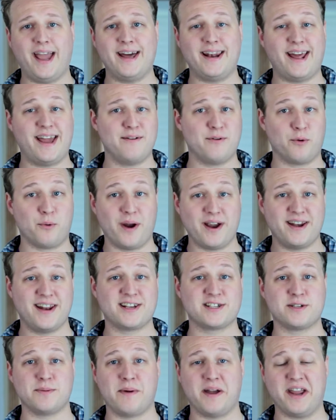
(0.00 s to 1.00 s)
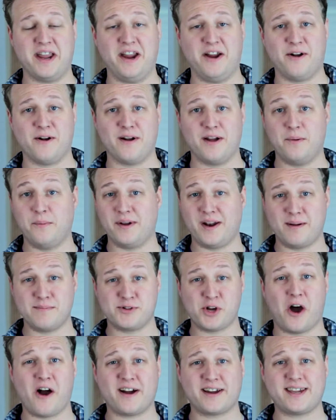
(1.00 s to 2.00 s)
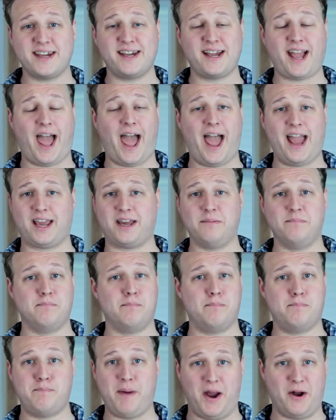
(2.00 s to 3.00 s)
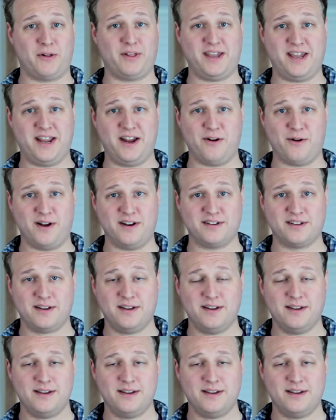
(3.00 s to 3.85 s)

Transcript: and I have it right next to my ear, and when I'm talking, I can barely hear it.